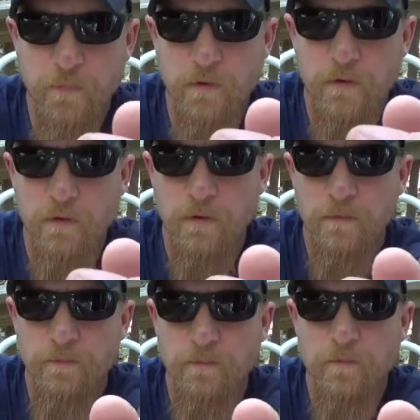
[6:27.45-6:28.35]

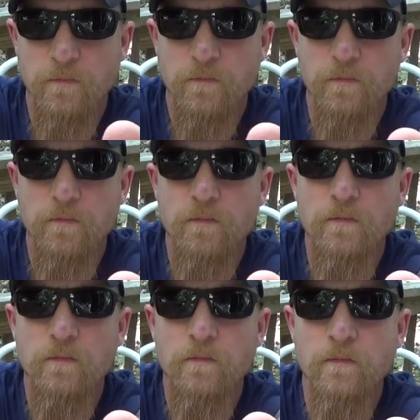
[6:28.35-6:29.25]

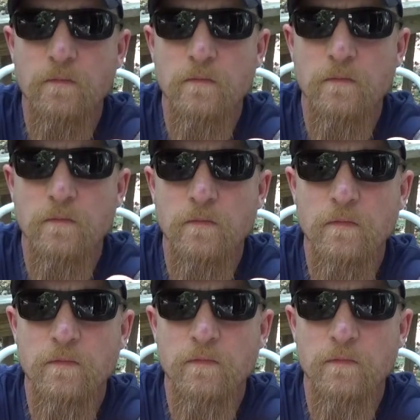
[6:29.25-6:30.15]

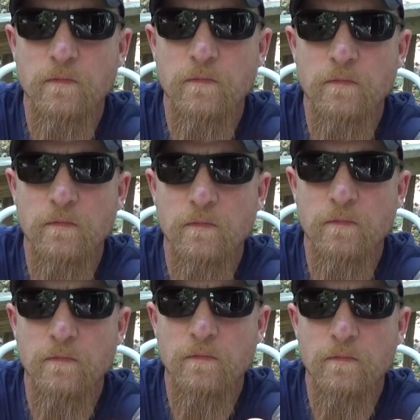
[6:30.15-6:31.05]

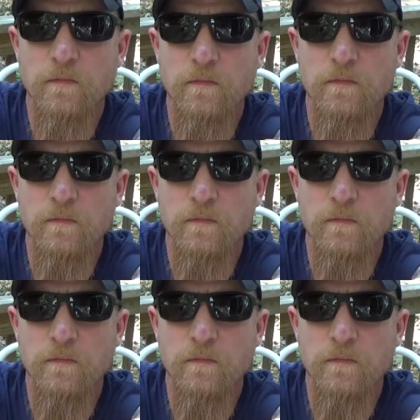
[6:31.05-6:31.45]
[no speech]